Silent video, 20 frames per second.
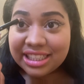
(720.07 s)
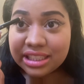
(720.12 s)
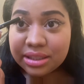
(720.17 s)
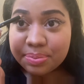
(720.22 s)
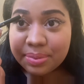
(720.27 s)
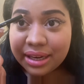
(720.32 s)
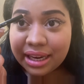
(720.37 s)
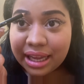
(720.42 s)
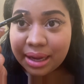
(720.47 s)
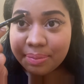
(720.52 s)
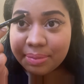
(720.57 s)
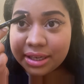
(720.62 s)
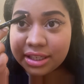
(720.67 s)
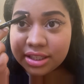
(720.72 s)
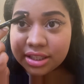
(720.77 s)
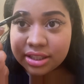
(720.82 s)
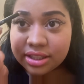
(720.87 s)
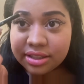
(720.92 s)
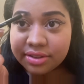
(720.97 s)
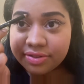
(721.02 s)
But let me
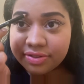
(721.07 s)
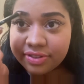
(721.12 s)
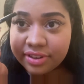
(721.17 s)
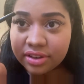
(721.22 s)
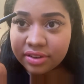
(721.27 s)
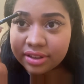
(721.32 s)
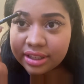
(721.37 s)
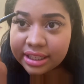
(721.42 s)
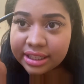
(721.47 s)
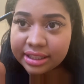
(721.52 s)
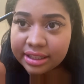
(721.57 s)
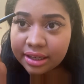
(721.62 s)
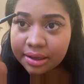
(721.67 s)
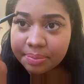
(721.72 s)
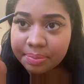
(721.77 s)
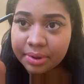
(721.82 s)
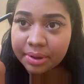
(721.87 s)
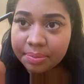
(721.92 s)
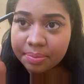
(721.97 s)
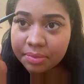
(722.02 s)
just fill these in a
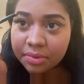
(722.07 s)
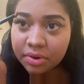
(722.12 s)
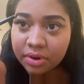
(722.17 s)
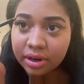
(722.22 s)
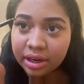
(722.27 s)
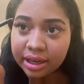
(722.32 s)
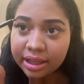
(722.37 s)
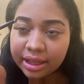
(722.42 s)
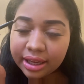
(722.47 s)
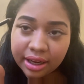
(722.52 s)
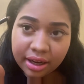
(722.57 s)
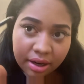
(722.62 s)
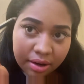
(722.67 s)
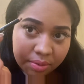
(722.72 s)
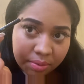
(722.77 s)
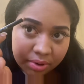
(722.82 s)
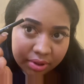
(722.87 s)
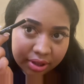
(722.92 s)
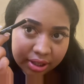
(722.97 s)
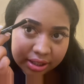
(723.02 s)
bit more. I think I
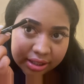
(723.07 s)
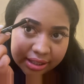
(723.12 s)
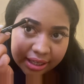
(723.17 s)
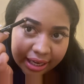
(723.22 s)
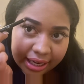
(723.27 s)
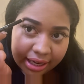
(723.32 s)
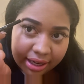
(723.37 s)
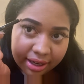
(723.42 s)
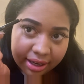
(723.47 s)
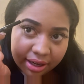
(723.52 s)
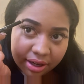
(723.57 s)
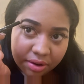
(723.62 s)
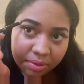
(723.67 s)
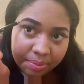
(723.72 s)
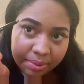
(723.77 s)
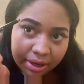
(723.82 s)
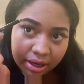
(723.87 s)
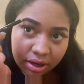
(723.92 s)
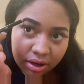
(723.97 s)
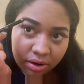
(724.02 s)
want the tail a little
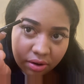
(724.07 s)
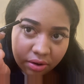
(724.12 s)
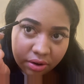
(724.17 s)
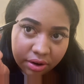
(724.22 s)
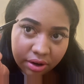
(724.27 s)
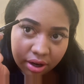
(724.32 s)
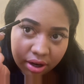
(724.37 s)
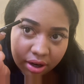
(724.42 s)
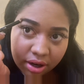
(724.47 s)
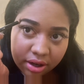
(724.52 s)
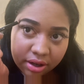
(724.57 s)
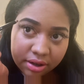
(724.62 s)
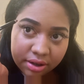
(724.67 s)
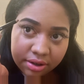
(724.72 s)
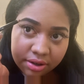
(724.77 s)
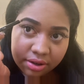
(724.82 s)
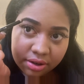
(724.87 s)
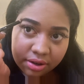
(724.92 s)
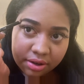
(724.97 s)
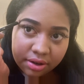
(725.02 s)
bit longer,
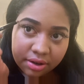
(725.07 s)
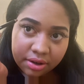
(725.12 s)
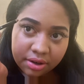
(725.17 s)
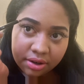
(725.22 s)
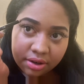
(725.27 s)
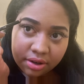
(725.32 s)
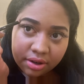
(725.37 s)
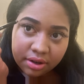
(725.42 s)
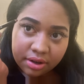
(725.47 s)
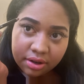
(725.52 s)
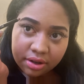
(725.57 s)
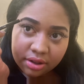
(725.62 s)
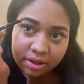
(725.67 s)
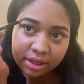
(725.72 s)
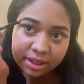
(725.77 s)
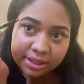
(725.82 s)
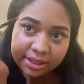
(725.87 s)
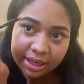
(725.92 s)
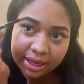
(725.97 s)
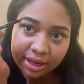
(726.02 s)
the
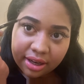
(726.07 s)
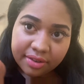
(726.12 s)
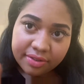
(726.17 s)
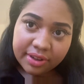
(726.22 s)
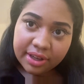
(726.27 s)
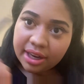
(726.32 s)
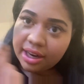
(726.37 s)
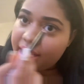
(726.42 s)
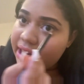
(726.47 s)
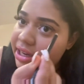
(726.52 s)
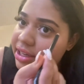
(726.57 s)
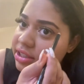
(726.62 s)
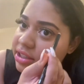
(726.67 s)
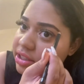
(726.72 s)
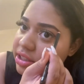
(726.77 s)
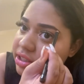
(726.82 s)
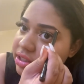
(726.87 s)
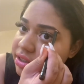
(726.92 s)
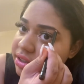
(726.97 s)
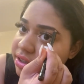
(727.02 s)
tail of the
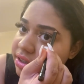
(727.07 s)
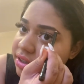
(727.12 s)
eyelashes.